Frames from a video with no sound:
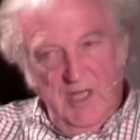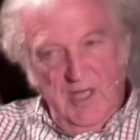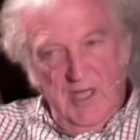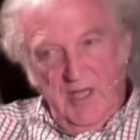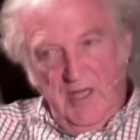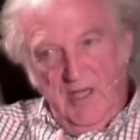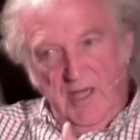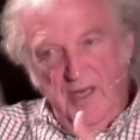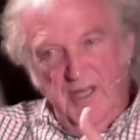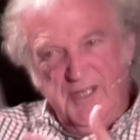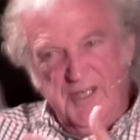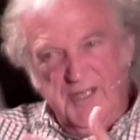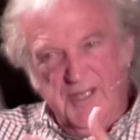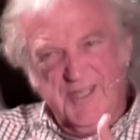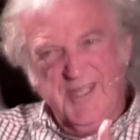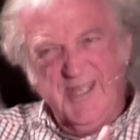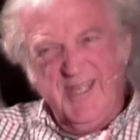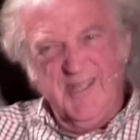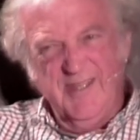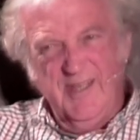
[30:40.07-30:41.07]
And I
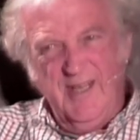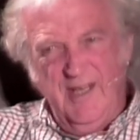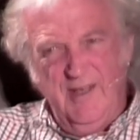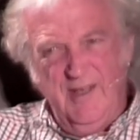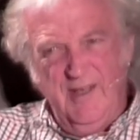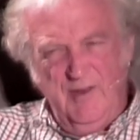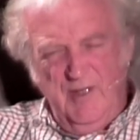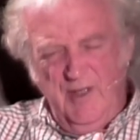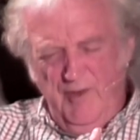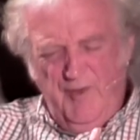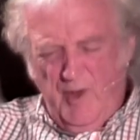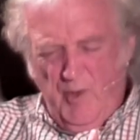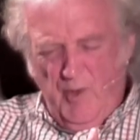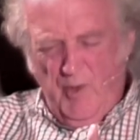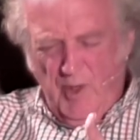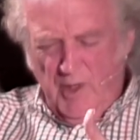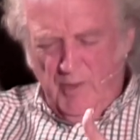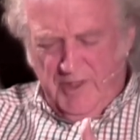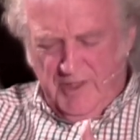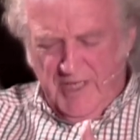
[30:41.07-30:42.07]
see it, if you
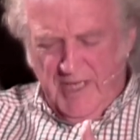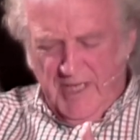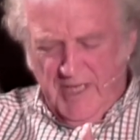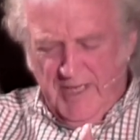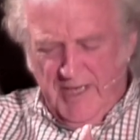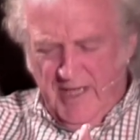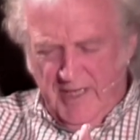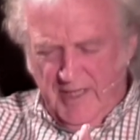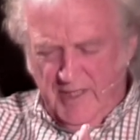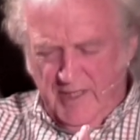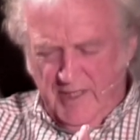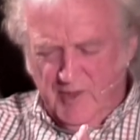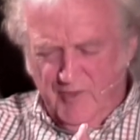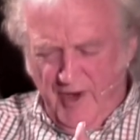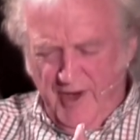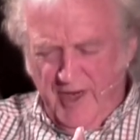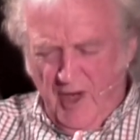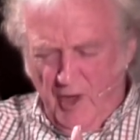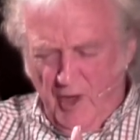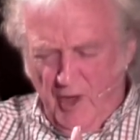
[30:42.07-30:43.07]
work with DNA, it's
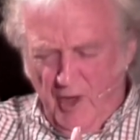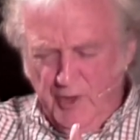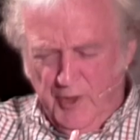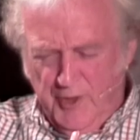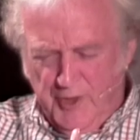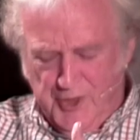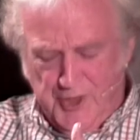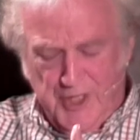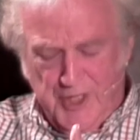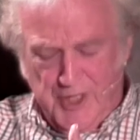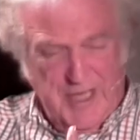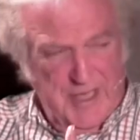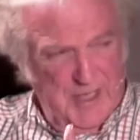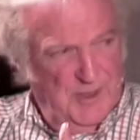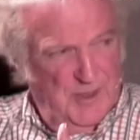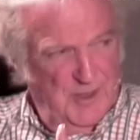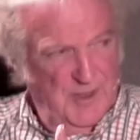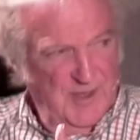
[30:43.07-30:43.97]
very hard not to see it.